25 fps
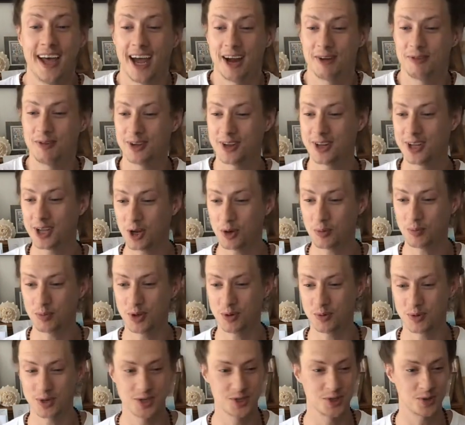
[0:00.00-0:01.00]
I really hope
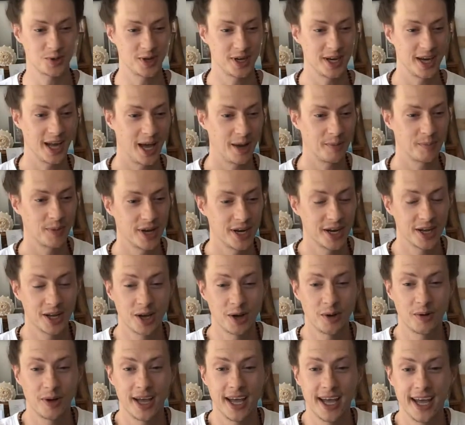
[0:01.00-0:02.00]
you enjoyed. I'm going to
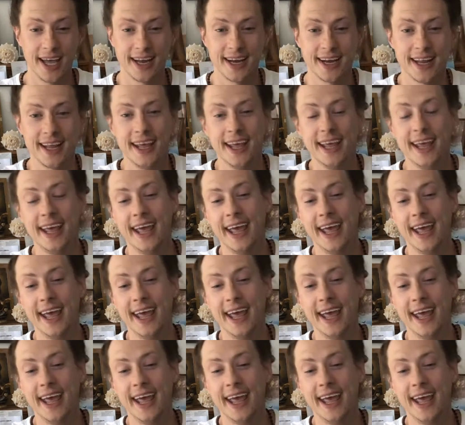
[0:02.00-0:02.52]
go ahead